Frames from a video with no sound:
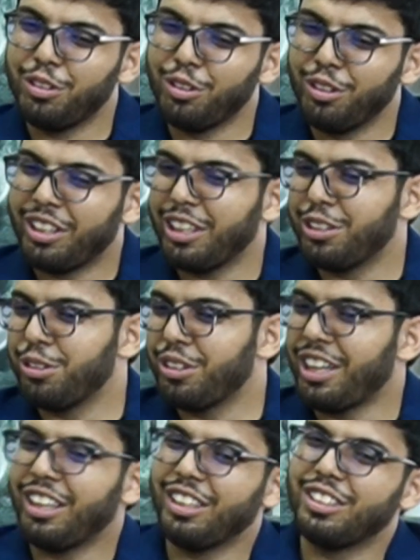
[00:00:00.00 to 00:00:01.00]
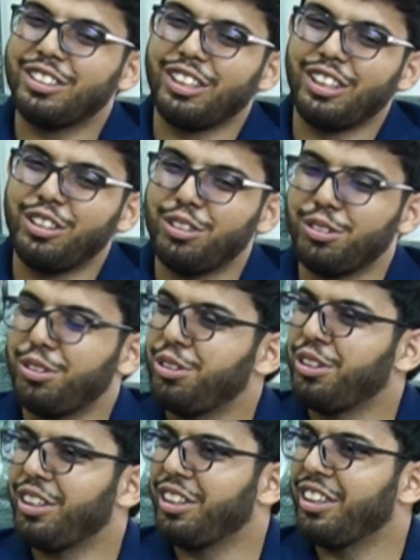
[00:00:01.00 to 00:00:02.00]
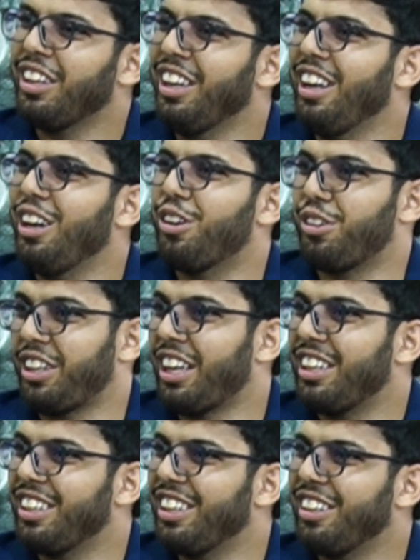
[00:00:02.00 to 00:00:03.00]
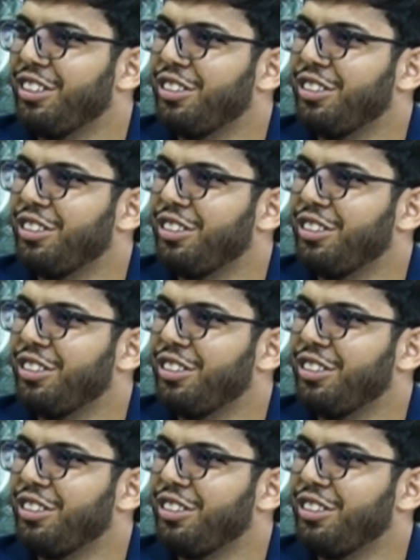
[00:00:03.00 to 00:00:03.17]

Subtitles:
you look at United States or UK or Canada,